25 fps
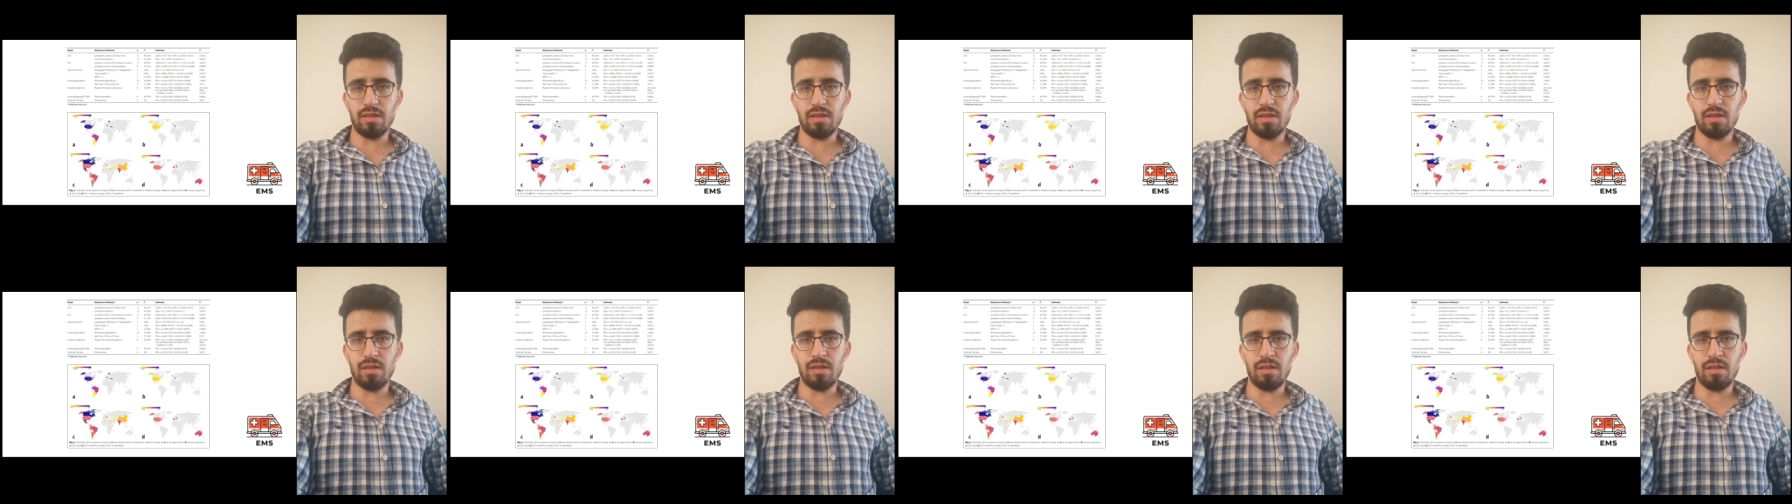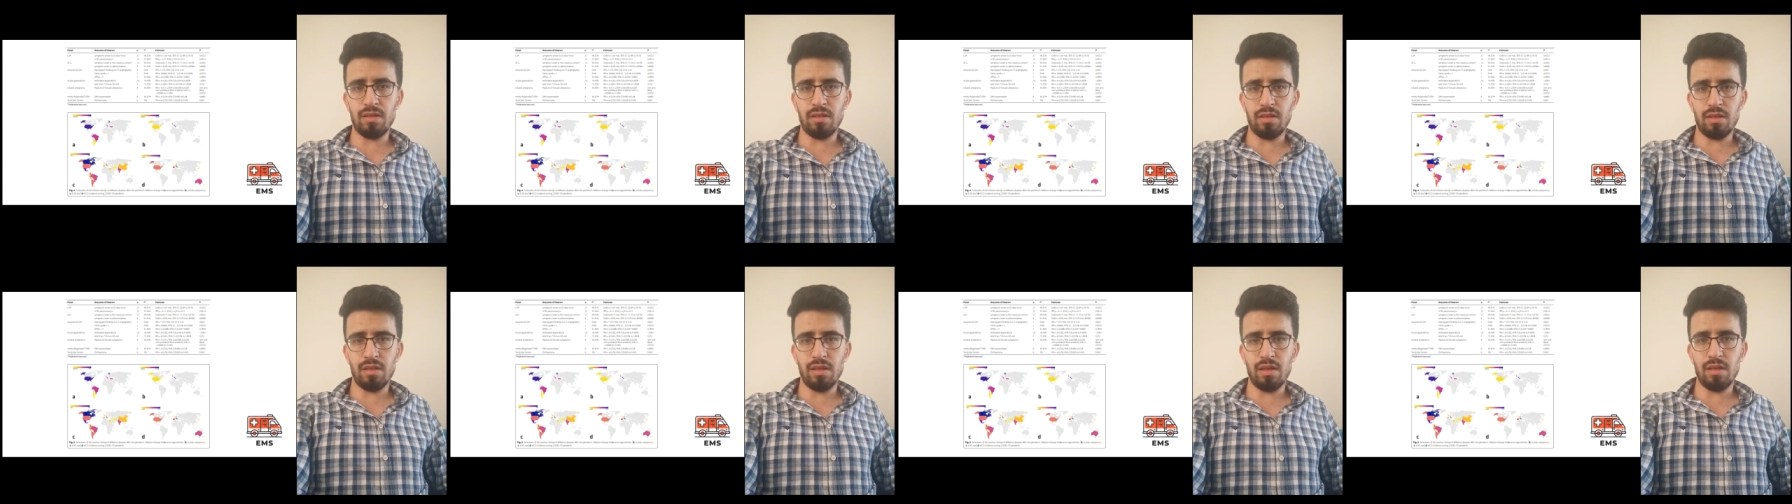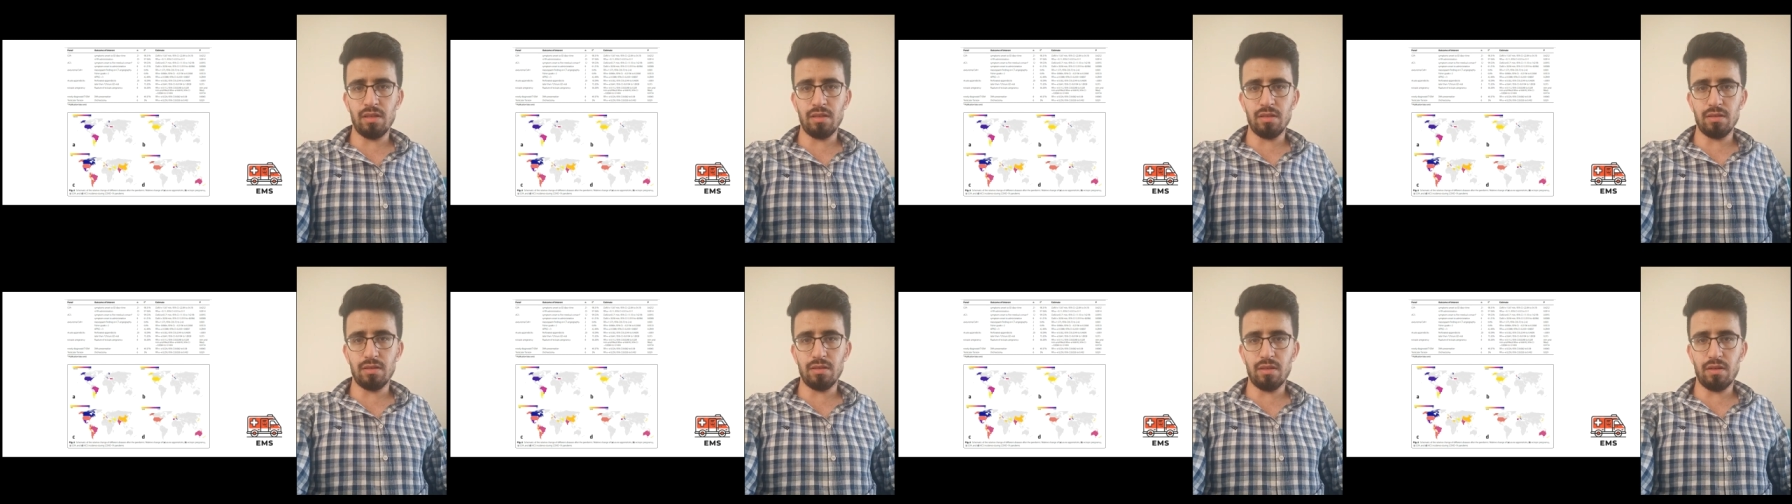as an
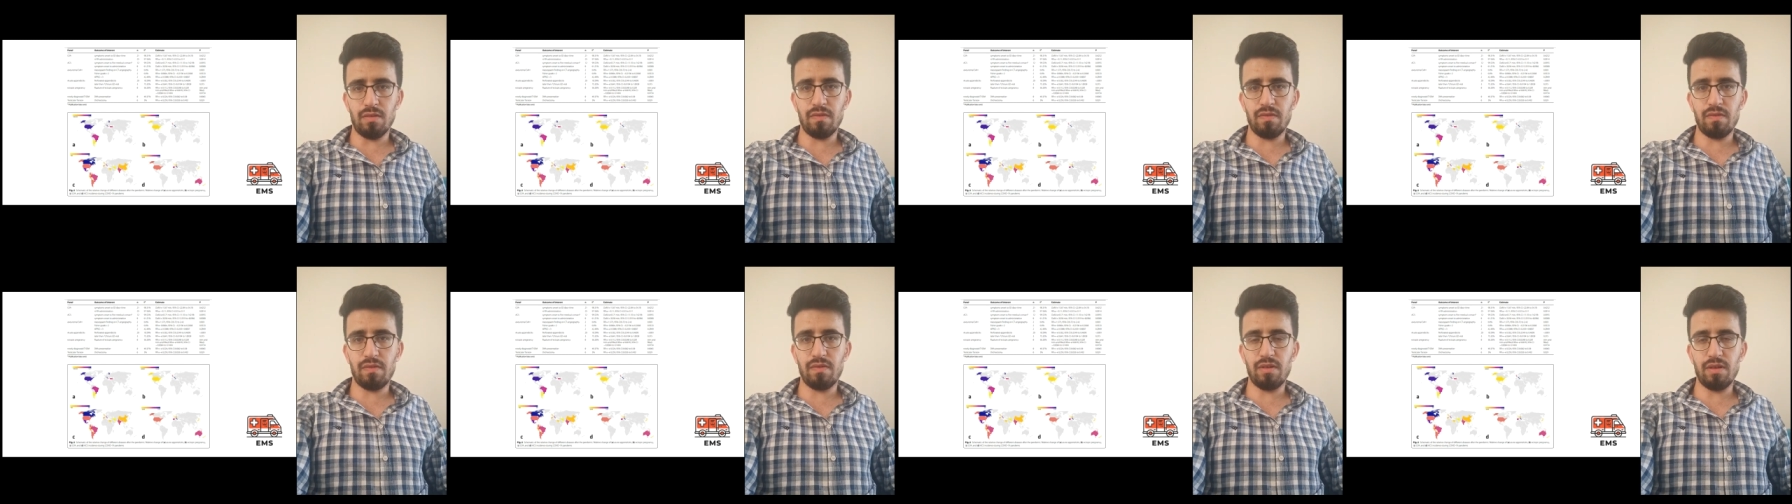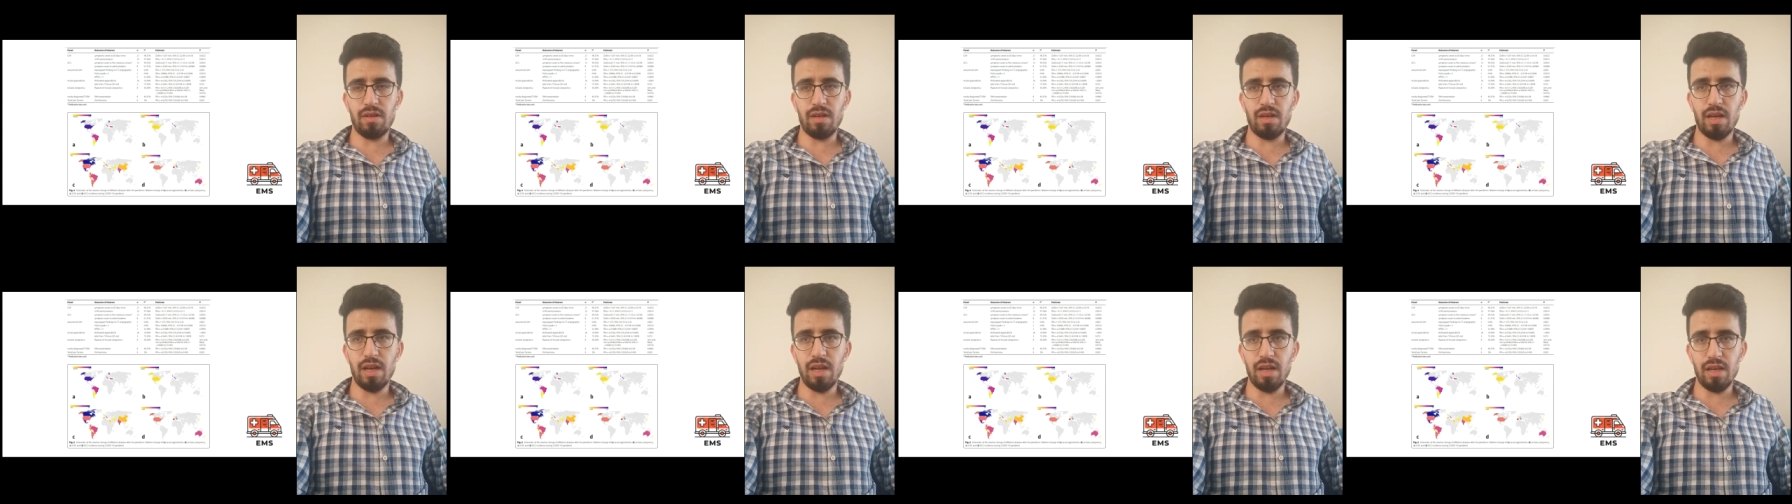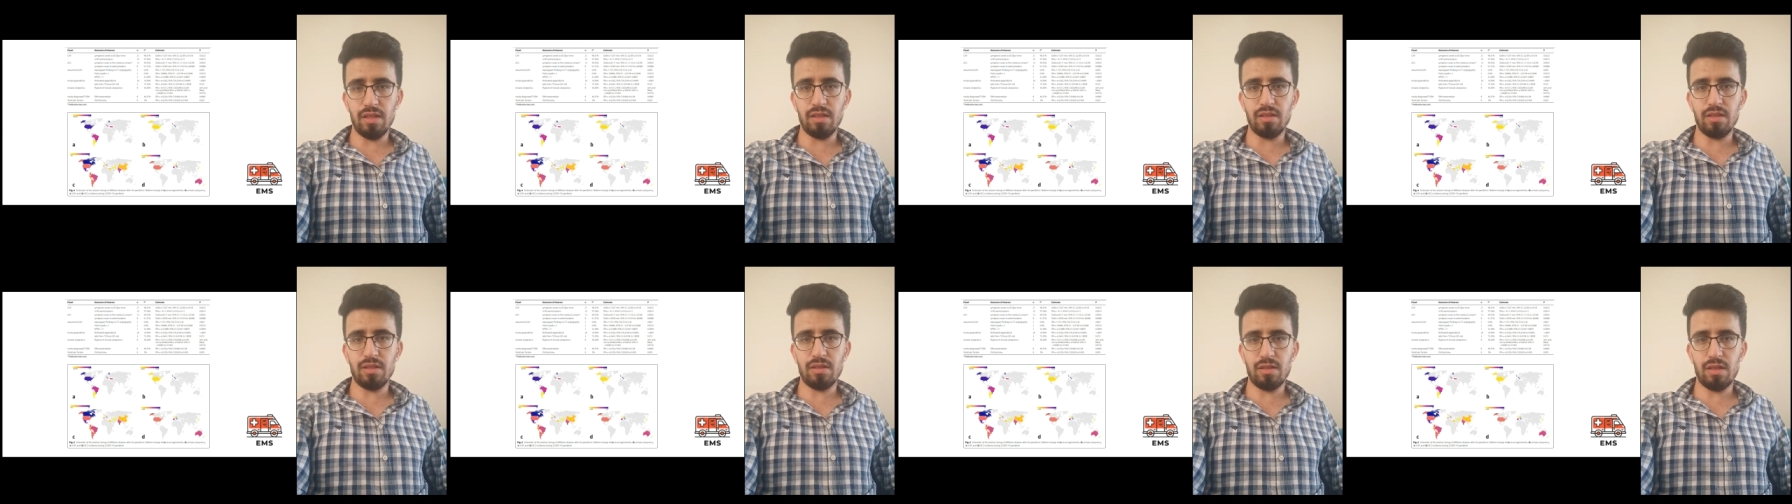indicator of
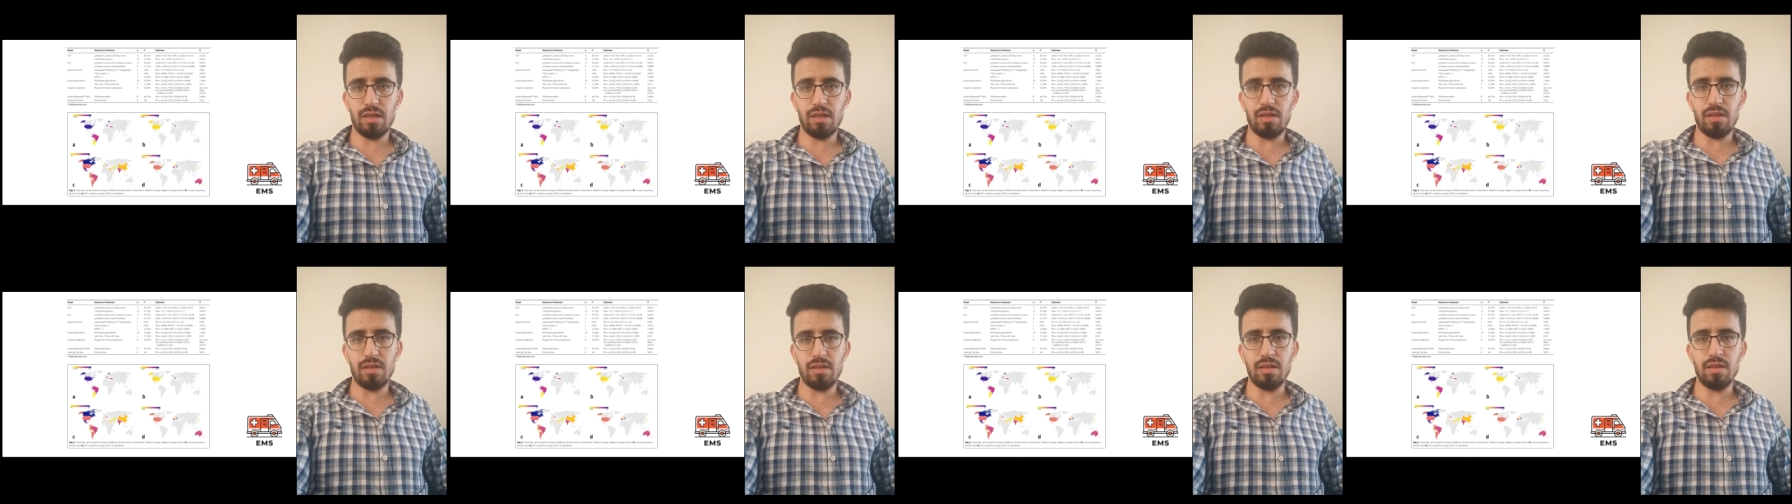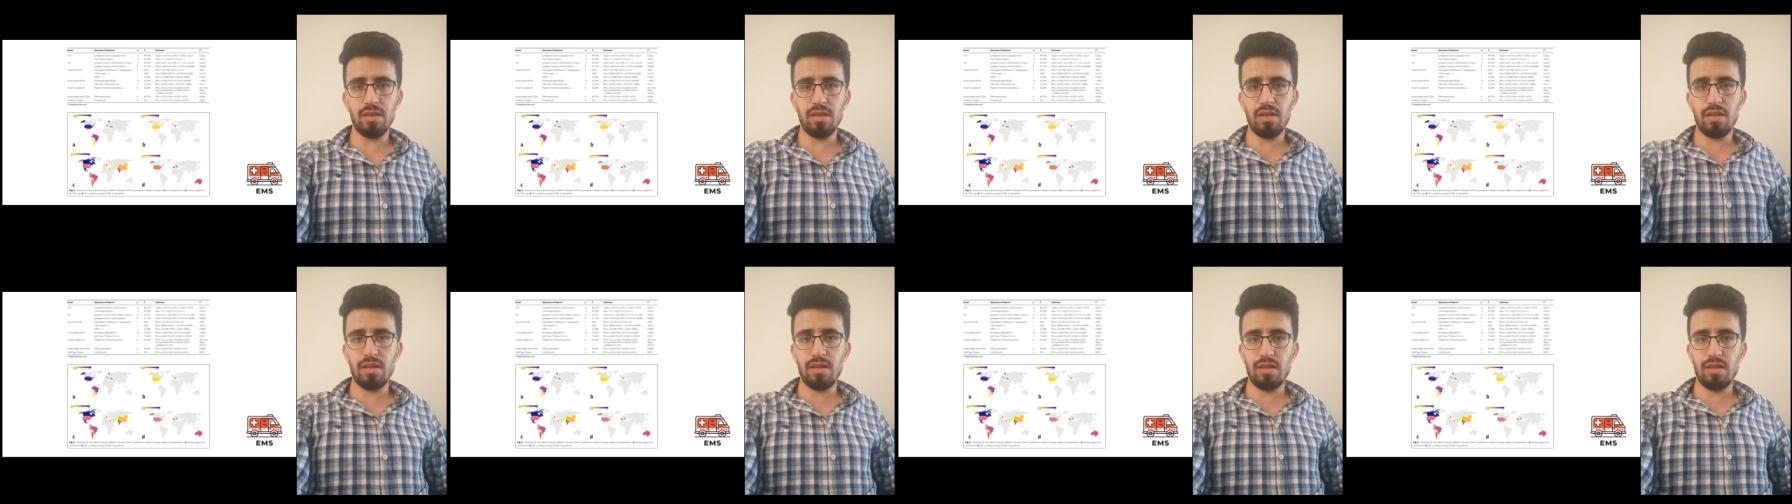late care